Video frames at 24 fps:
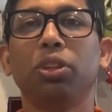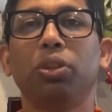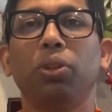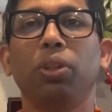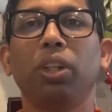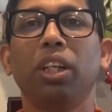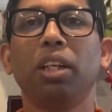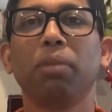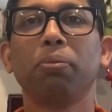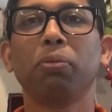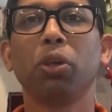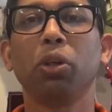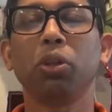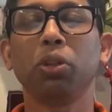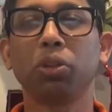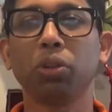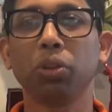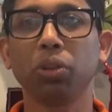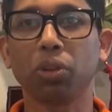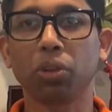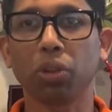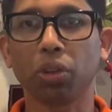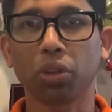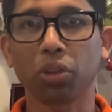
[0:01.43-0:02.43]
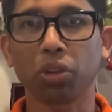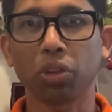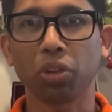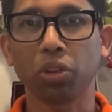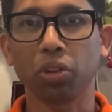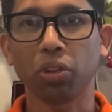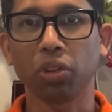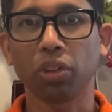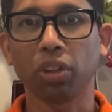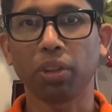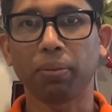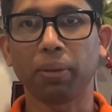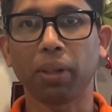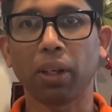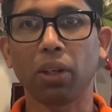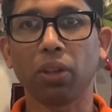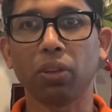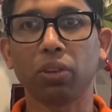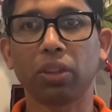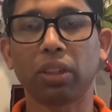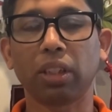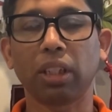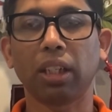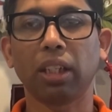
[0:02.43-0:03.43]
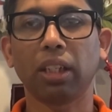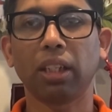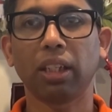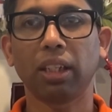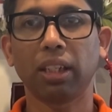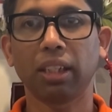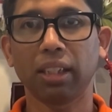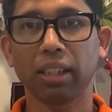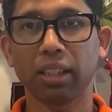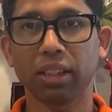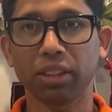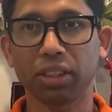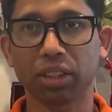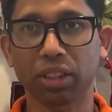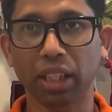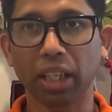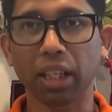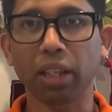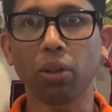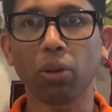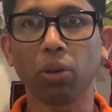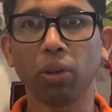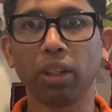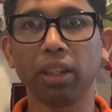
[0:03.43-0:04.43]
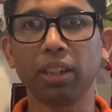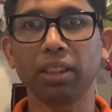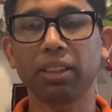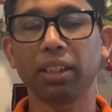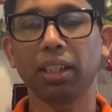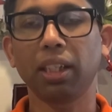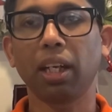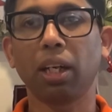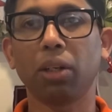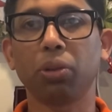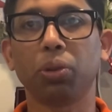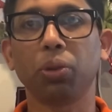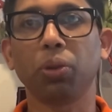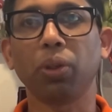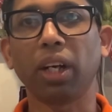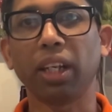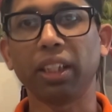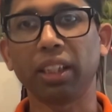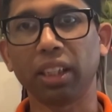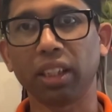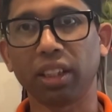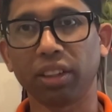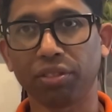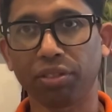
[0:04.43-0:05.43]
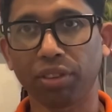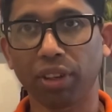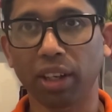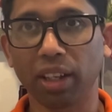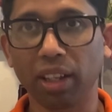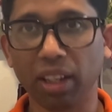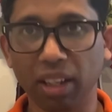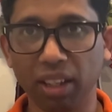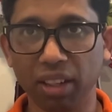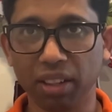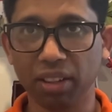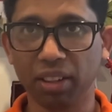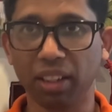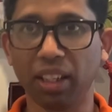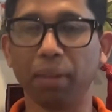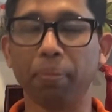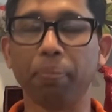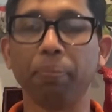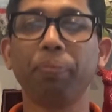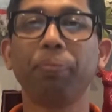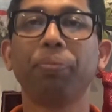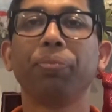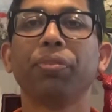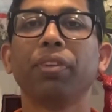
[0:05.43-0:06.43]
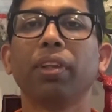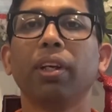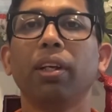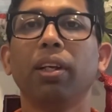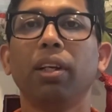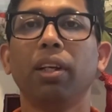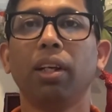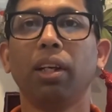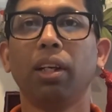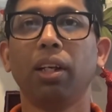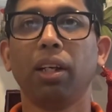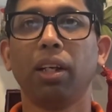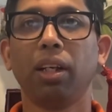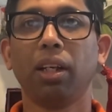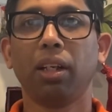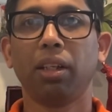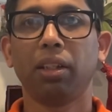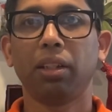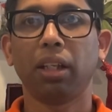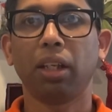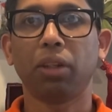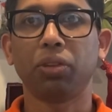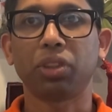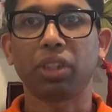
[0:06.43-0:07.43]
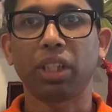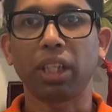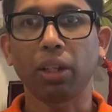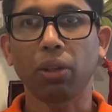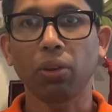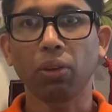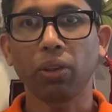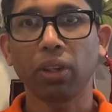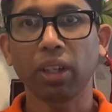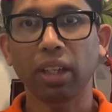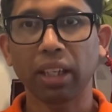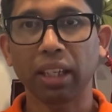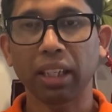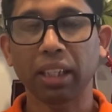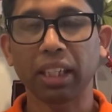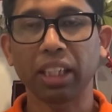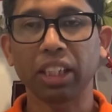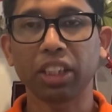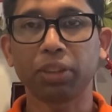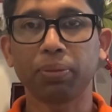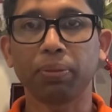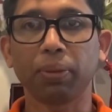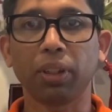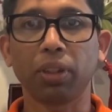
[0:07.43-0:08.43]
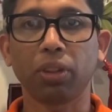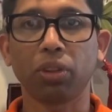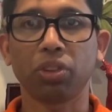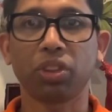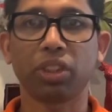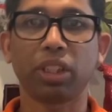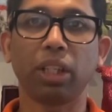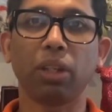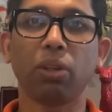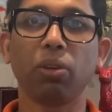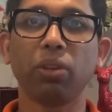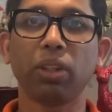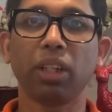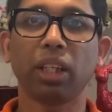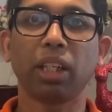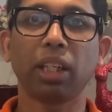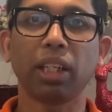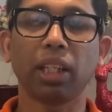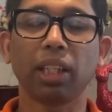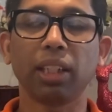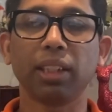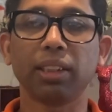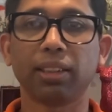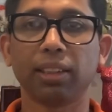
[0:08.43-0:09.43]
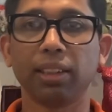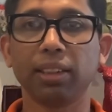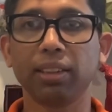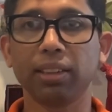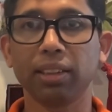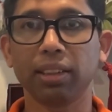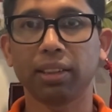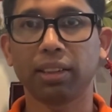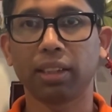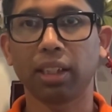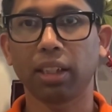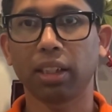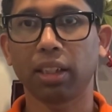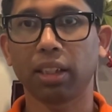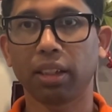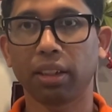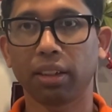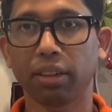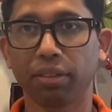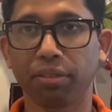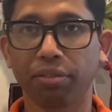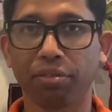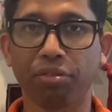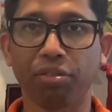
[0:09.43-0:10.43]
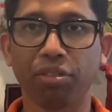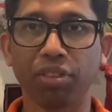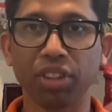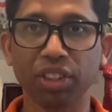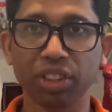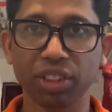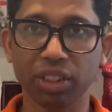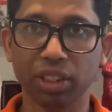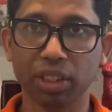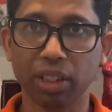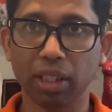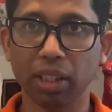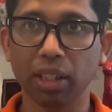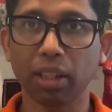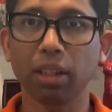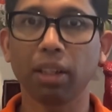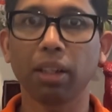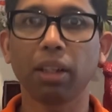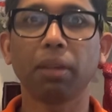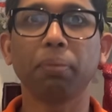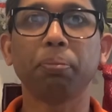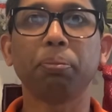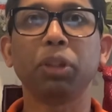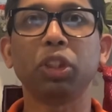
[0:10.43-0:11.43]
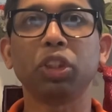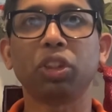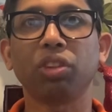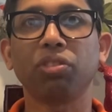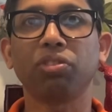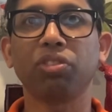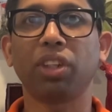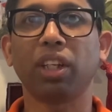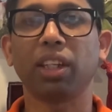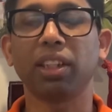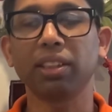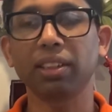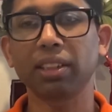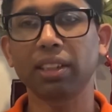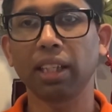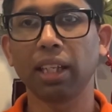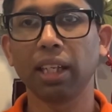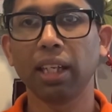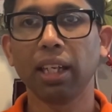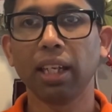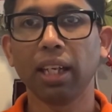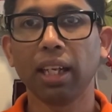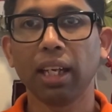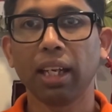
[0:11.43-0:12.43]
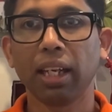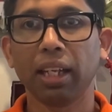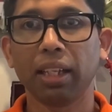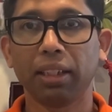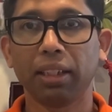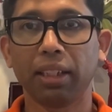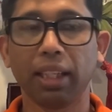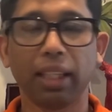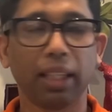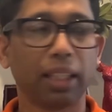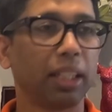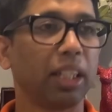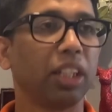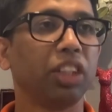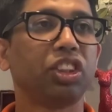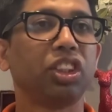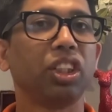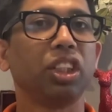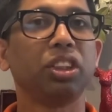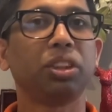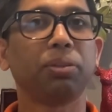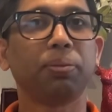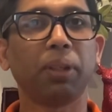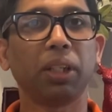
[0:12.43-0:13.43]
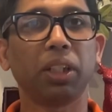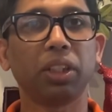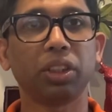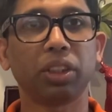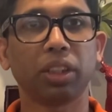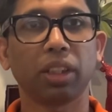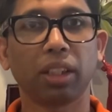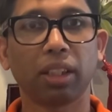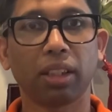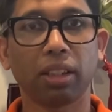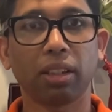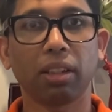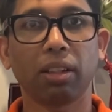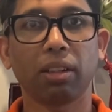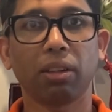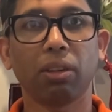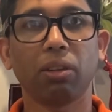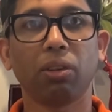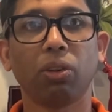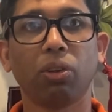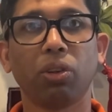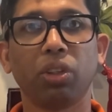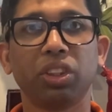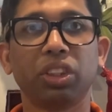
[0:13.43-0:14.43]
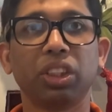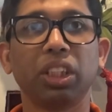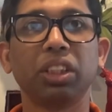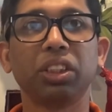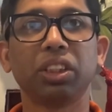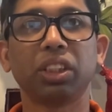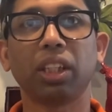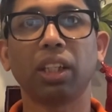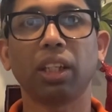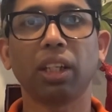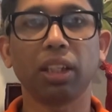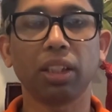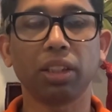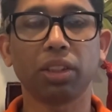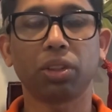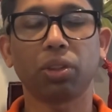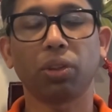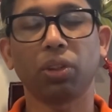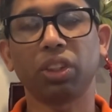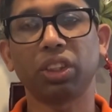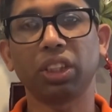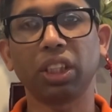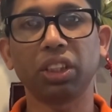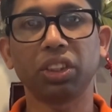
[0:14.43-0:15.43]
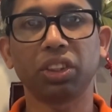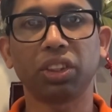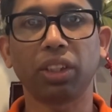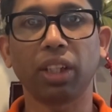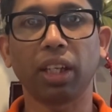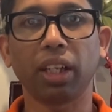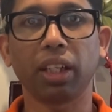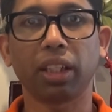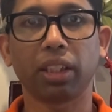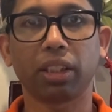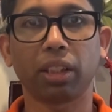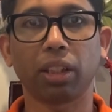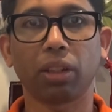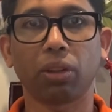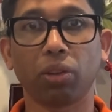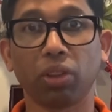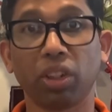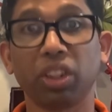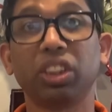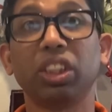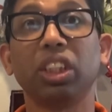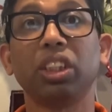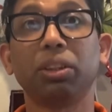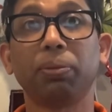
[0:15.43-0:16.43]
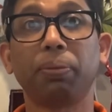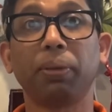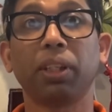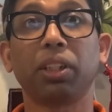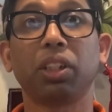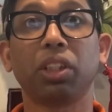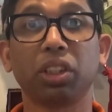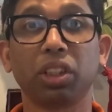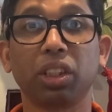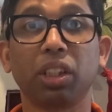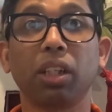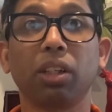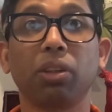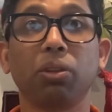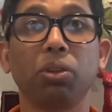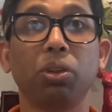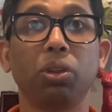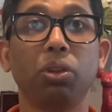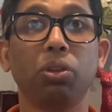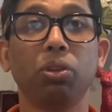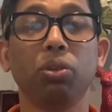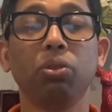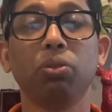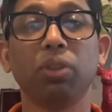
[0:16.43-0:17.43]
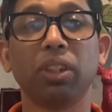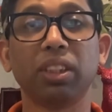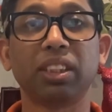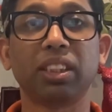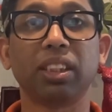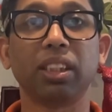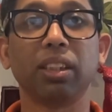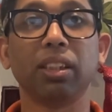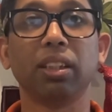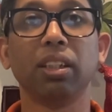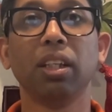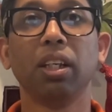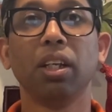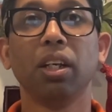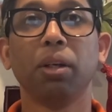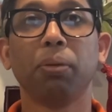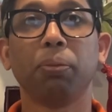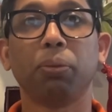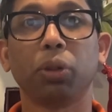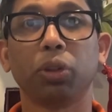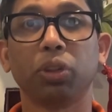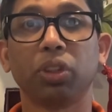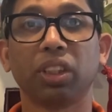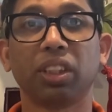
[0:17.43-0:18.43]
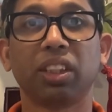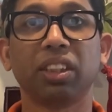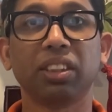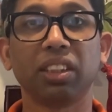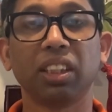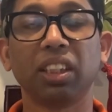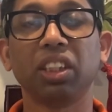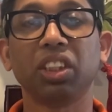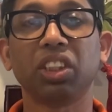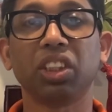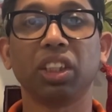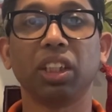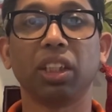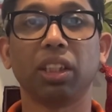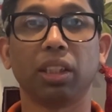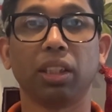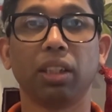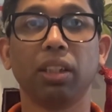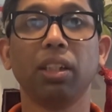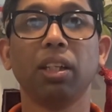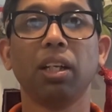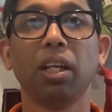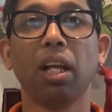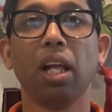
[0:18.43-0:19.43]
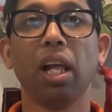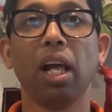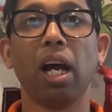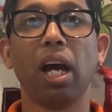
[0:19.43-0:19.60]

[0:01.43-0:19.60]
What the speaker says: Today I'm going to talk to you about stakeholders and how to identify them. Now, stakeholder engagement or stakeholder analysis is the first piece of task that a change manager or a change analyst or a change director or a change practitioner would do once a project is initiated.